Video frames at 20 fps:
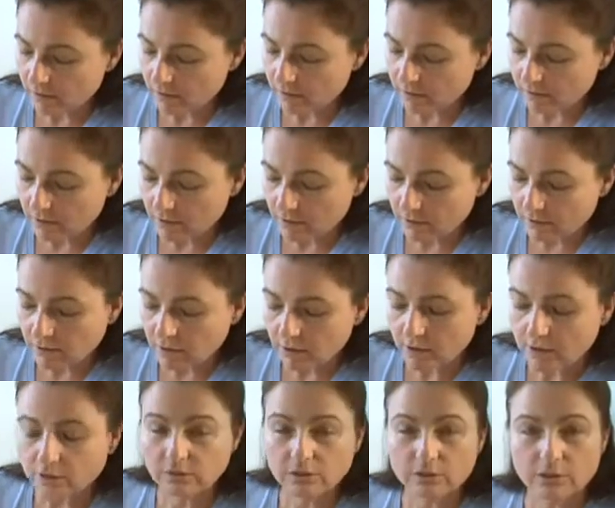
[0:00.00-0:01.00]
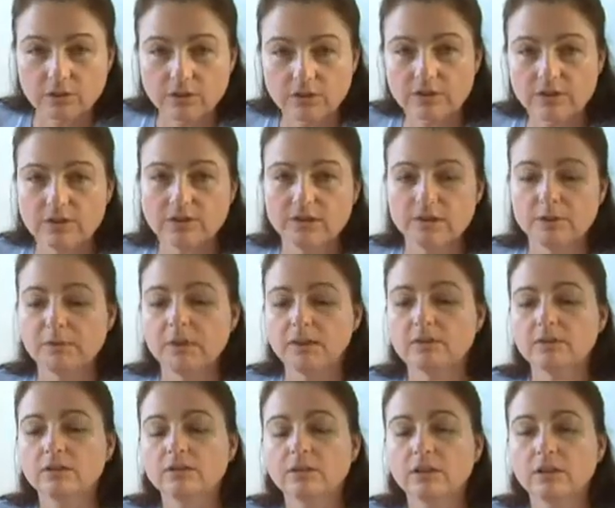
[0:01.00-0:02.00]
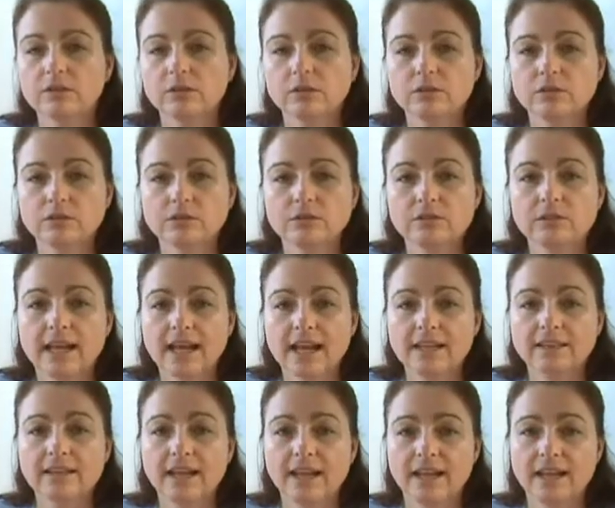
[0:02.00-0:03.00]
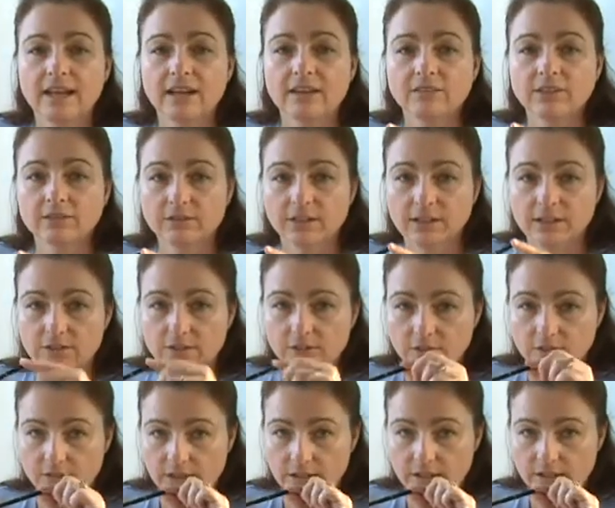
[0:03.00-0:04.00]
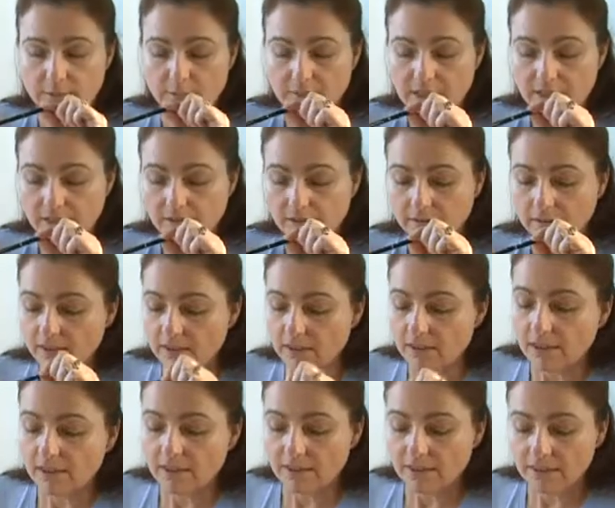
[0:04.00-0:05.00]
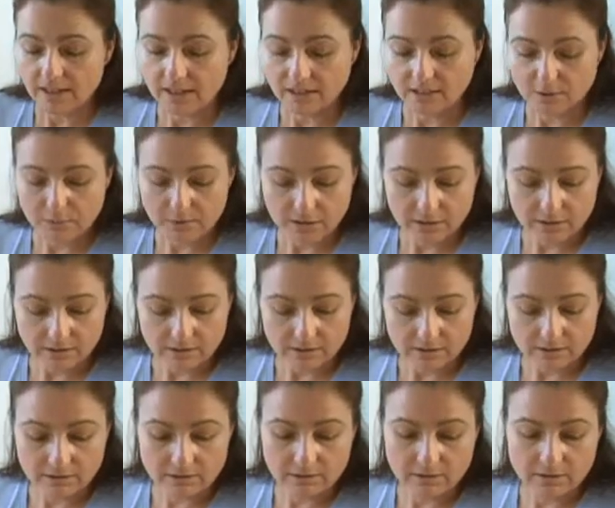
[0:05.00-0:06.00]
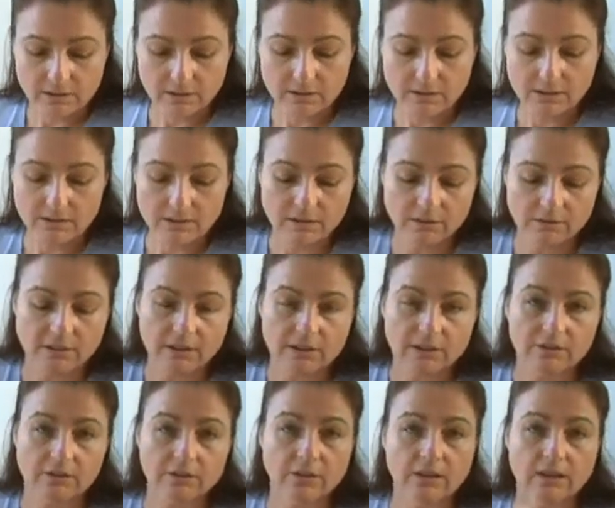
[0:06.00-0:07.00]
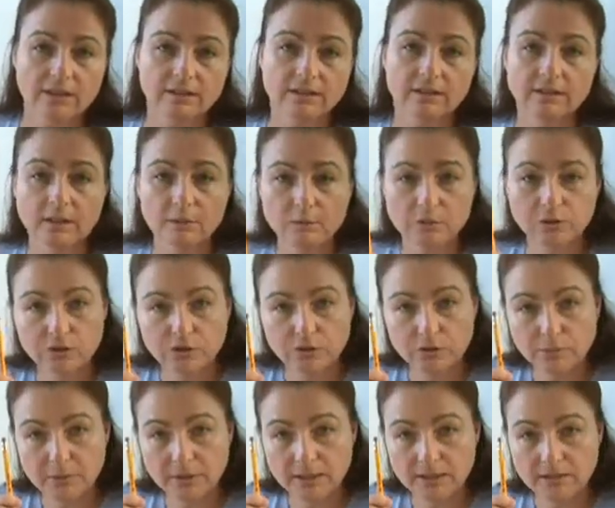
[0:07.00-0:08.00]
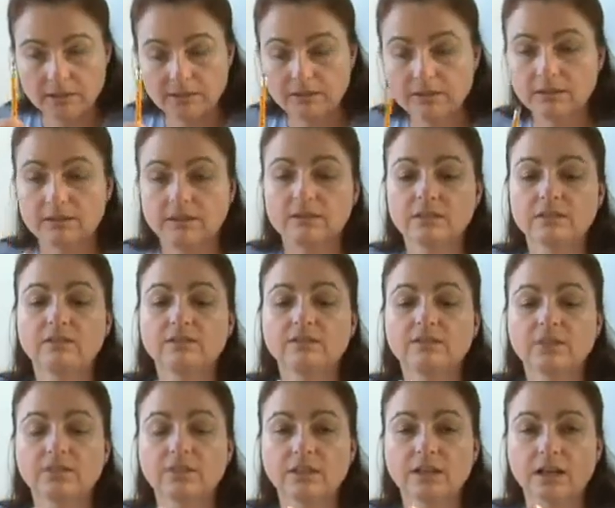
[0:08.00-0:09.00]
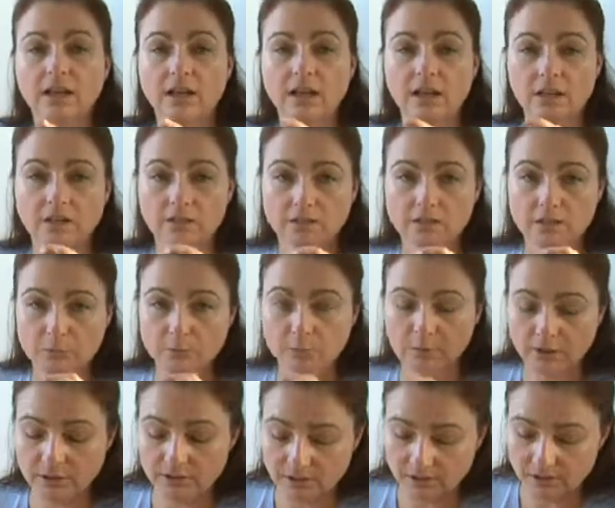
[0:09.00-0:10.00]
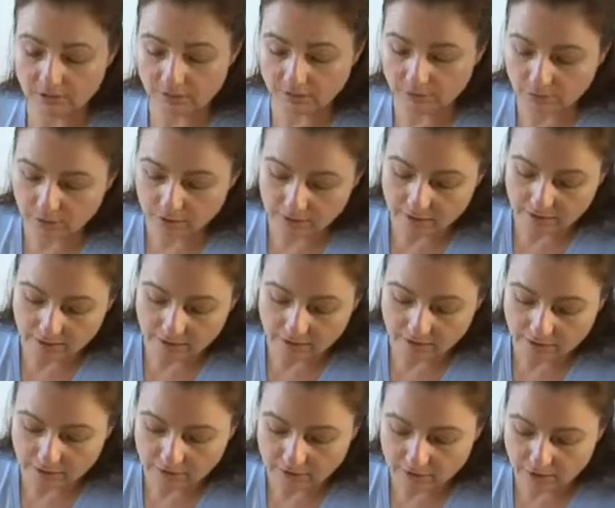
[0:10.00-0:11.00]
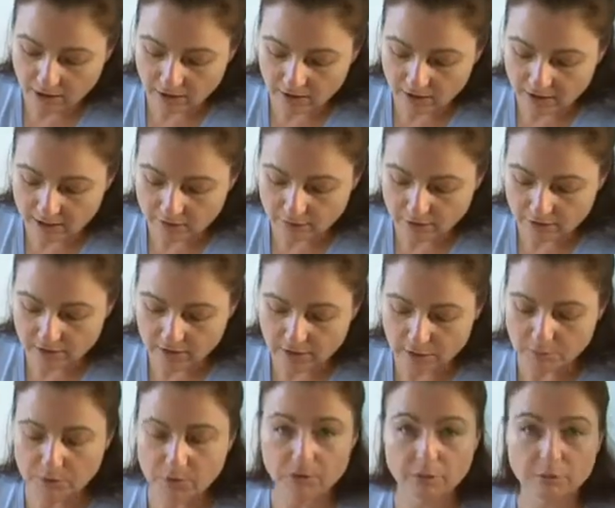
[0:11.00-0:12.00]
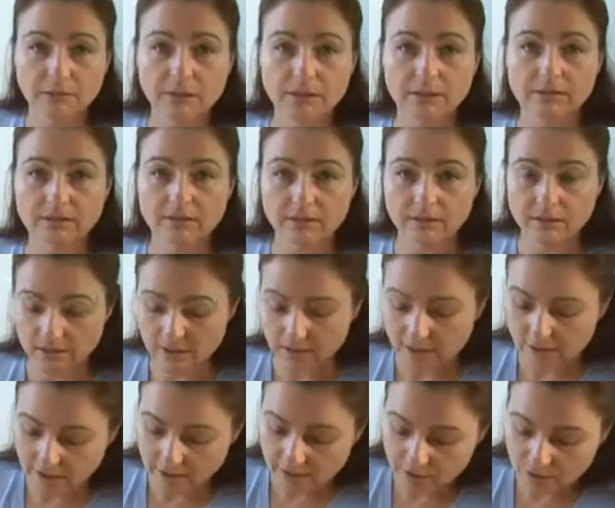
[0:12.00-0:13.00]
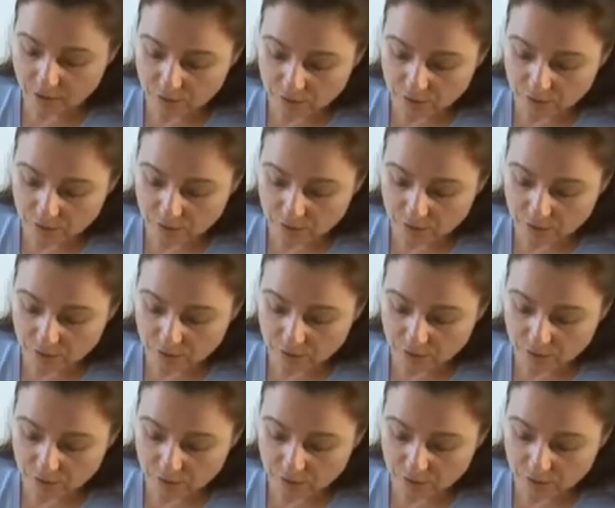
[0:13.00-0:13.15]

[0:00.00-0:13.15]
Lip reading: Now, you'll notice that these pencils also do not have erasers on the back. That's because the eraser on the number 2 pencil is a very hard abrasive one. Now, if I draw a line with a number 2 pencil and go